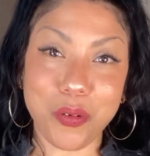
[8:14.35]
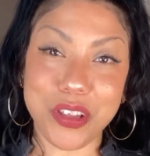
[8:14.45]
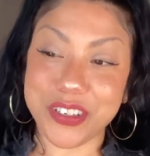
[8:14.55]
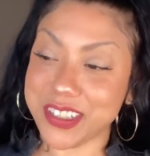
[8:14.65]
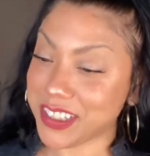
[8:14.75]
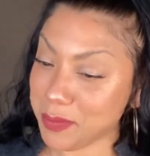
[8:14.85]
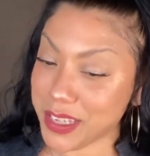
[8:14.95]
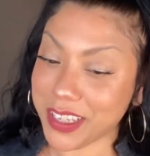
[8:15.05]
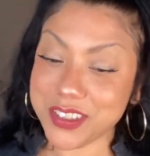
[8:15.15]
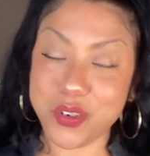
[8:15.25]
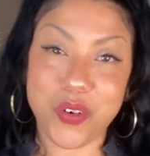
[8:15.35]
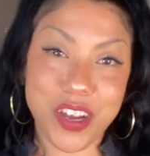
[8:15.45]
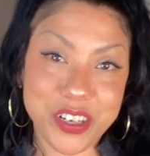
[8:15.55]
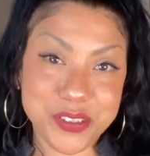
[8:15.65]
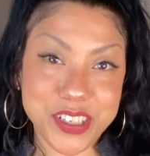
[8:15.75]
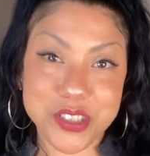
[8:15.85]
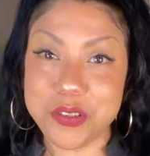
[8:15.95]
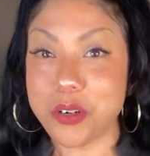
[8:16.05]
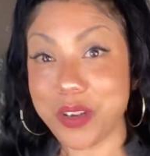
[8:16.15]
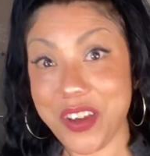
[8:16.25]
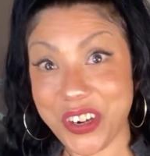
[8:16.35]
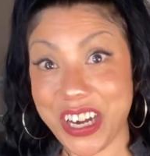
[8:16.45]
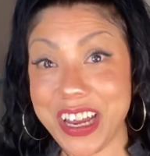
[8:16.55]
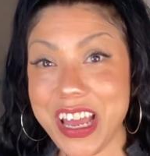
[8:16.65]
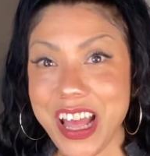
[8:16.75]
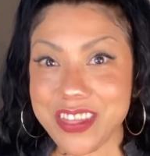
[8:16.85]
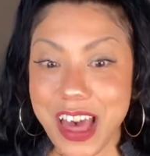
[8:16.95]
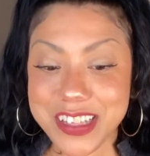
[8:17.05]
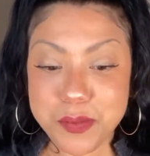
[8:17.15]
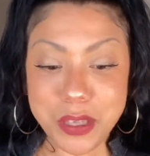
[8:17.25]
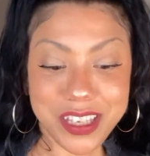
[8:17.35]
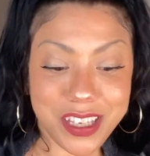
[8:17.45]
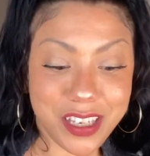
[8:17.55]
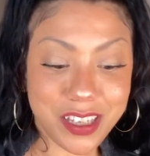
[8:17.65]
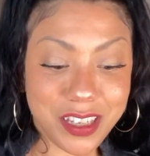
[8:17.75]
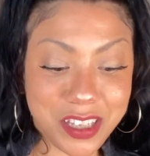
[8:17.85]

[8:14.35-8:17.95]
whether it's same-sex or heterosexual or whatever, that's been